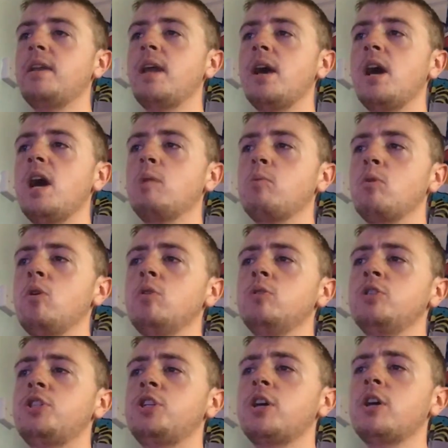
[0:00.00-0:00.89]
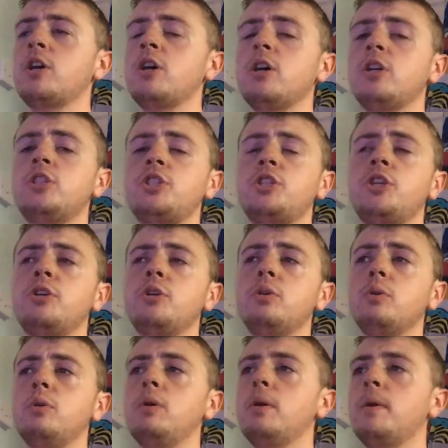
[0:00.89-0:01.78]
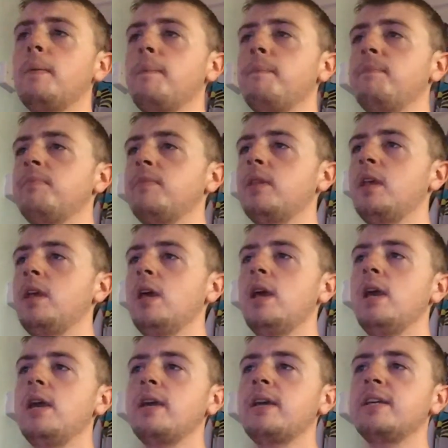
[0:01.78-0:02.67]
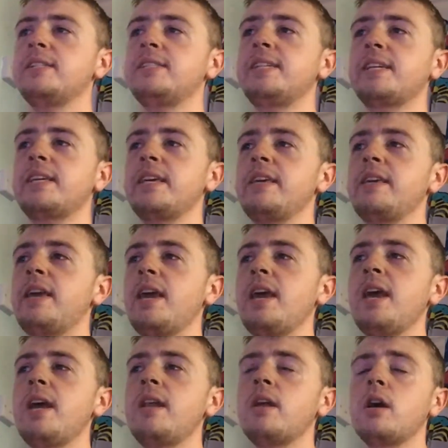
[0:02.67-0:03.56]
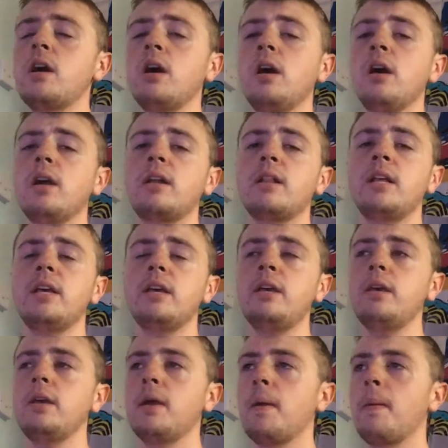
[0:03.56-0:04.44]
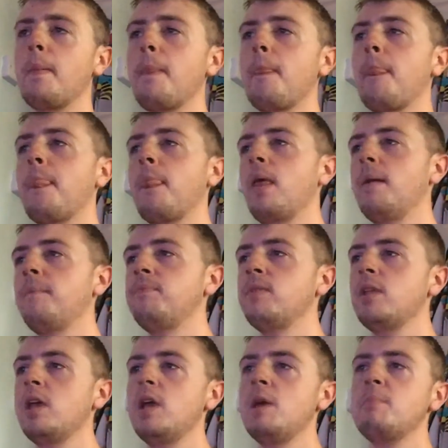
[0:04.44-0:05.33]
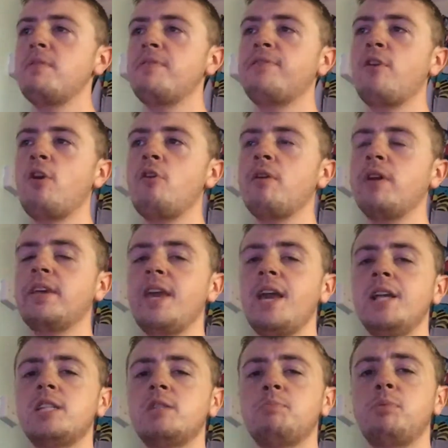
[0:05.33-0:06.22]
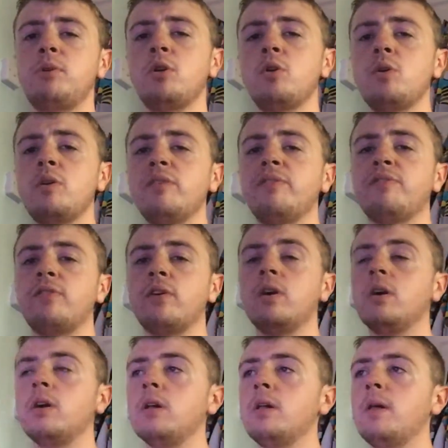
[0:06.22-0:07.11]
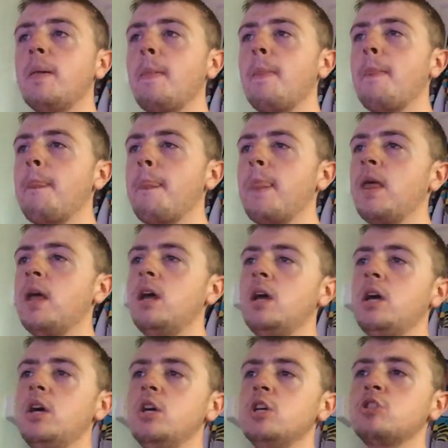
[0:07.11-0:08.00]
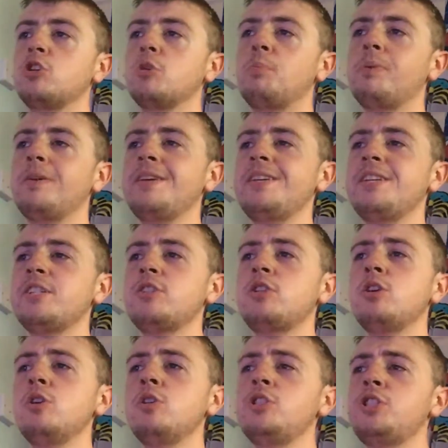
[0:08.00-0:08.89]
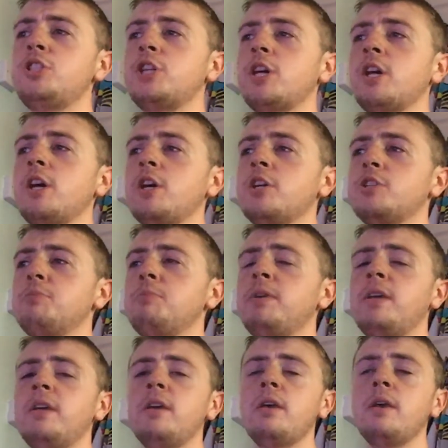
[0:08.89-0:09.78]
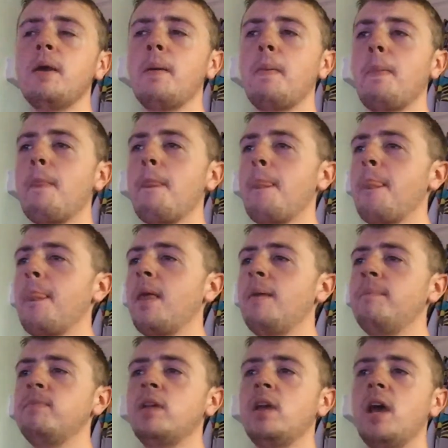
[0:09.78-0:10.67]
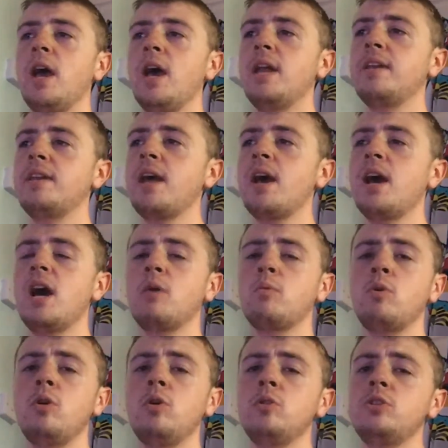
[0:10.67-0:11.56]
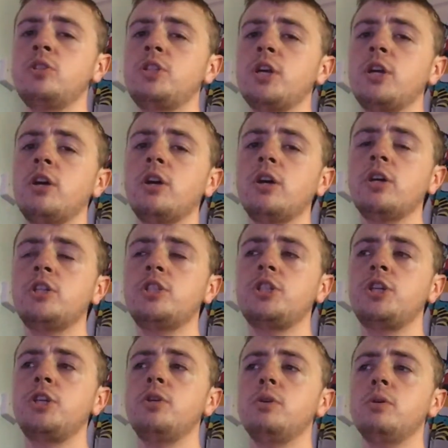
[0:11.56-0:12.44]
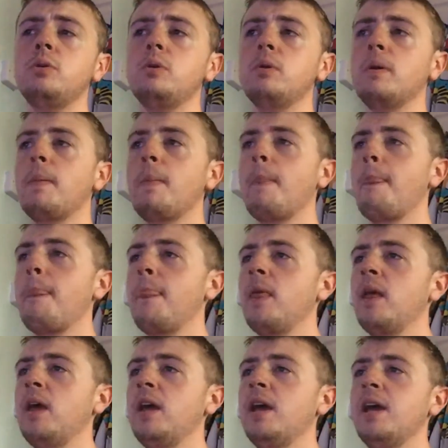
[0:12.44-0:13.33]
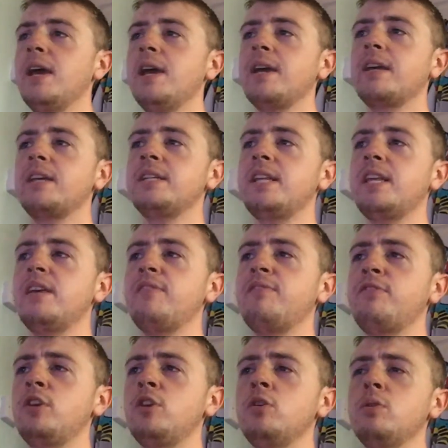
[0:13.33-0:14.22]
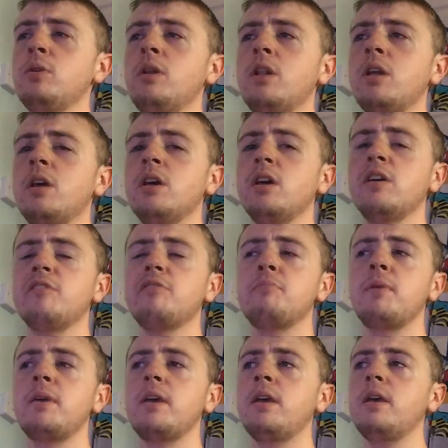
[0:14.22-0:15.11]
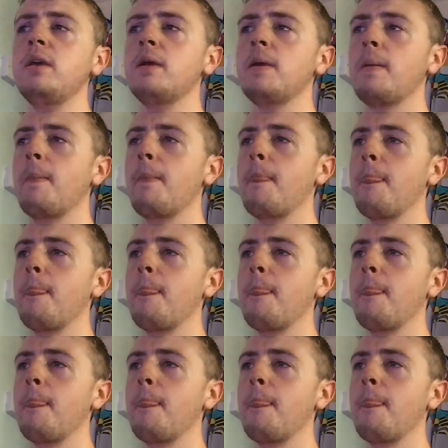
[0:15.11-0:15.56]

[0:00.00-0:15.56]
and I won't judge you. Cause it can get ugly before it gets beautiful. So please don't judge me, and I won't judge you. And if you love me,